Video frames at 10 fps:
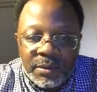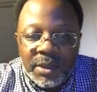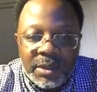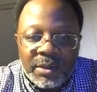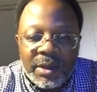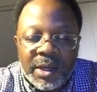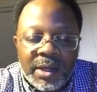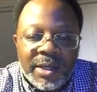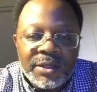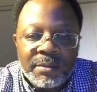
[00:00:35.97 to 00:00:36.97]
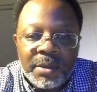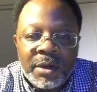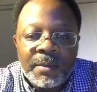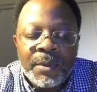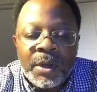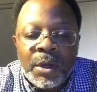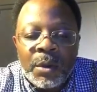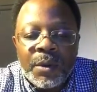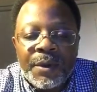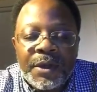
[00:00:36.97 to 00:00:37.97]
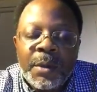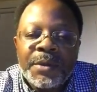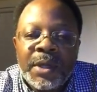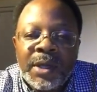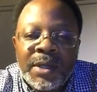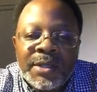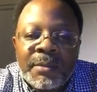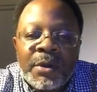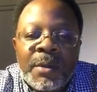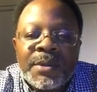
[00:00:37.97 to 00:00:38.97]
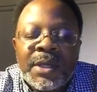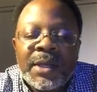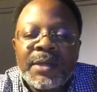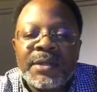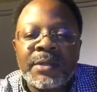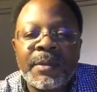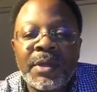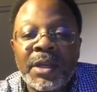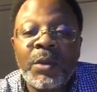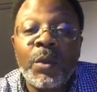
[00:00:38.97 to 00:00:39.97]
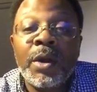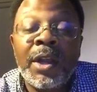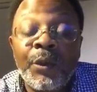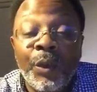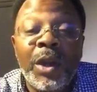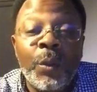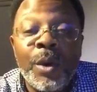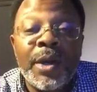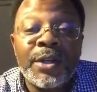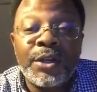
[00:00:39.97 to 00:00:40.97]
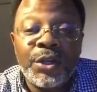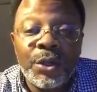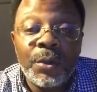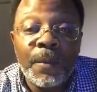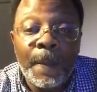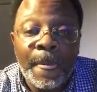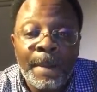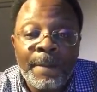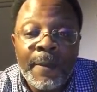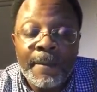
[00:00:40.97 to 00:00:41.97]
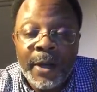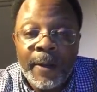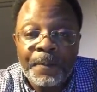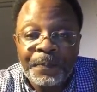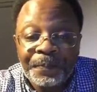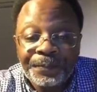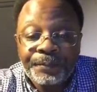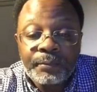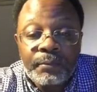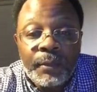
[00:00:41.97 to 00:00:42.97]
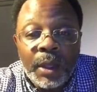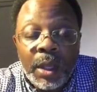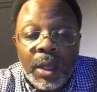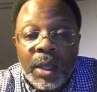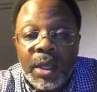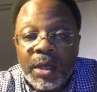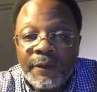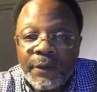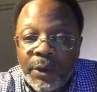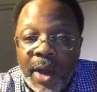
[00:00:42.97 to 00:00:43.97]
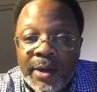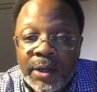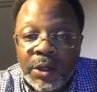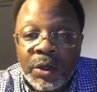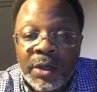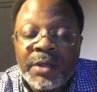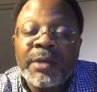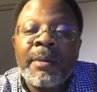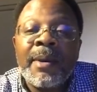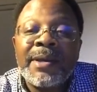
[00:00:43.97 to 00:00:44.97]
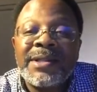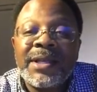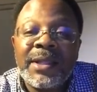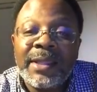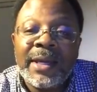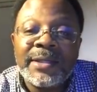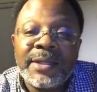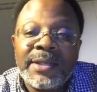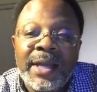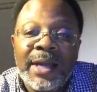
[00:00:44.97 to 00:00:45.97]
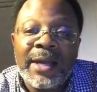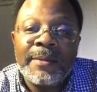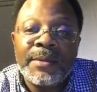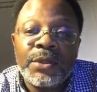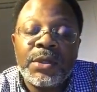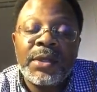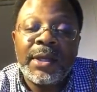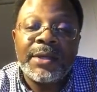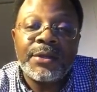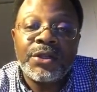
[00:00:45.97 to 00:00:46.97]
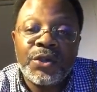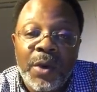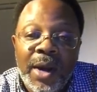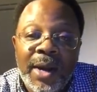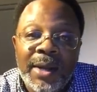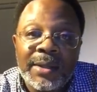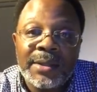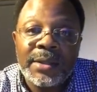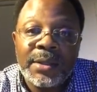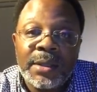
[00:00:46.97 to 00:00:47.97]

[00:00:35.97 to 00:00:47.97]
did the incandescent bulb. Well, the deal with the incandescent bulb was that this is something that he really wanted to do, but he couldn't figure out how to do it. It took him about 10,000 times, 10,000 tries